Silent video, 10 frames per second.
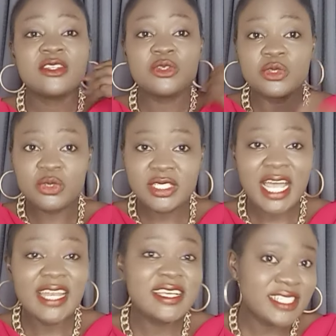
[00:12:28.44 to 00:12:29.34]
to do
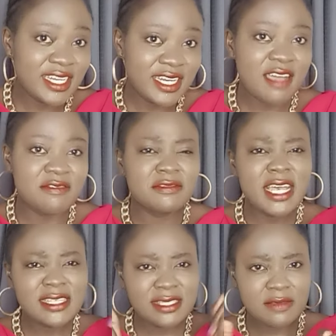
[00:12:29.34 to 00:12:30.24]
challenge and laugh.
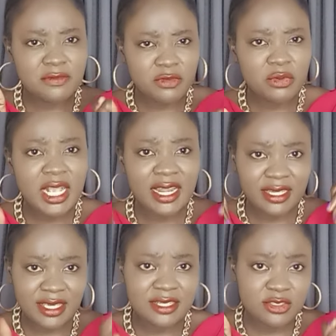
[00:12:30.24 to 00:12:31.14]
That same phone can
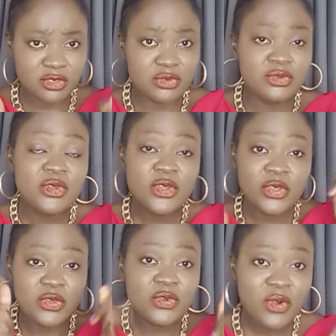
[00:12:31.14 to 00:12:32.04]
get you
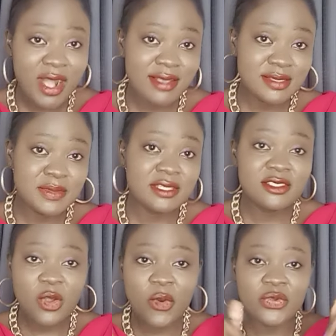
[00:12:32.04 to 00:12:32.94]
your husband
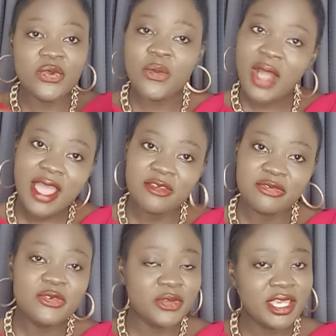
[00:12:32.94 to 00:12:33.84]
or your wife,
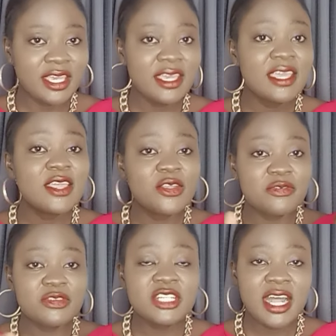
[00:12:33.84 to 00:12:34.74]
okay? Your
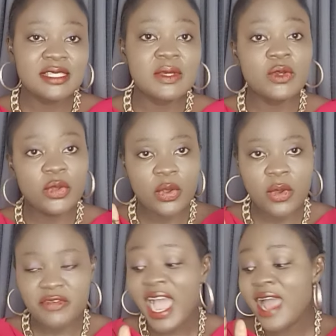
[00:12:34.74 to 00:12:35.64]
future husband or your
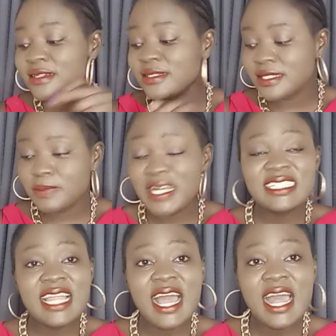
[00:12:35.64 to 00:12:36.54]
wife. And these
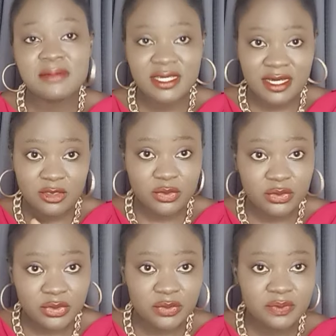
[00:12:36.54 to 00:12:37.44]
particular apps that I
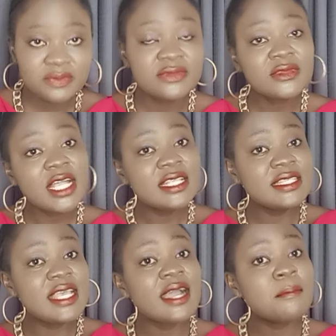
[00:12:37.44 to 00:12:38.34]
told
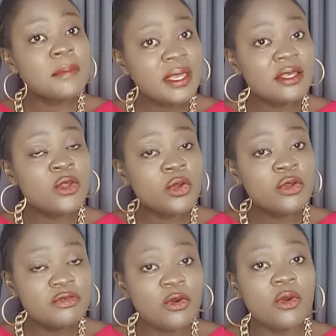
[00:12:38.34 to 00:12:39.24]
you, they are
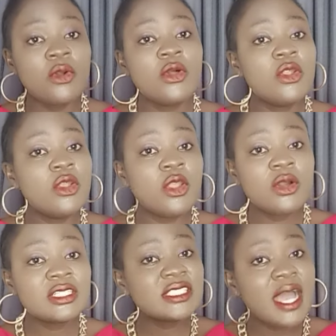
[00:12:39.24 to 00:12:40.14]
known for
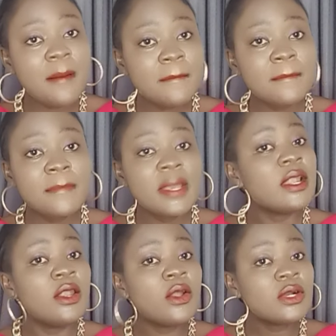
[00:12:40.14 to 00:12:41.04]

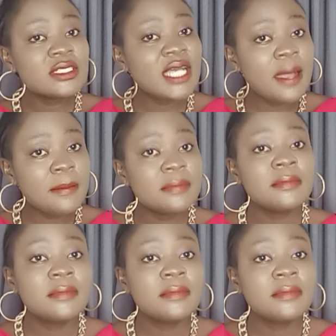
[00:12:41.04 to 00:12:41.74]
long-term